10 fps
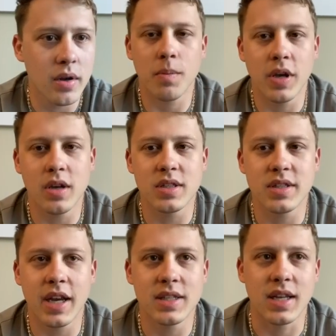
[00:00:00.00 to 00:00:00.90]
Because it's
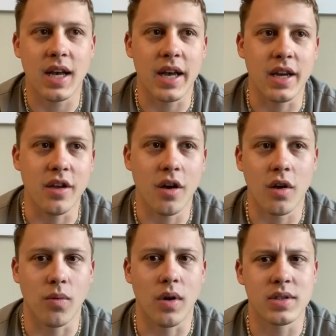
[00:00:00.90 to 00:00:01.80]
ace high and he
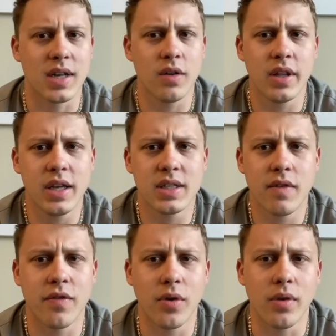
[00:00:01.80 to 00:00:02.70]
called once, I don't think he's
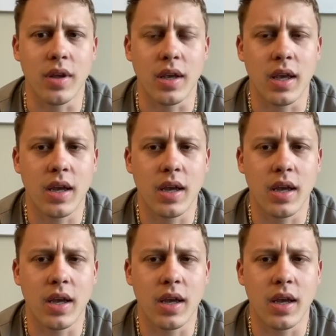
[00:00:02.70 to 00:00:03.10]
ever folding,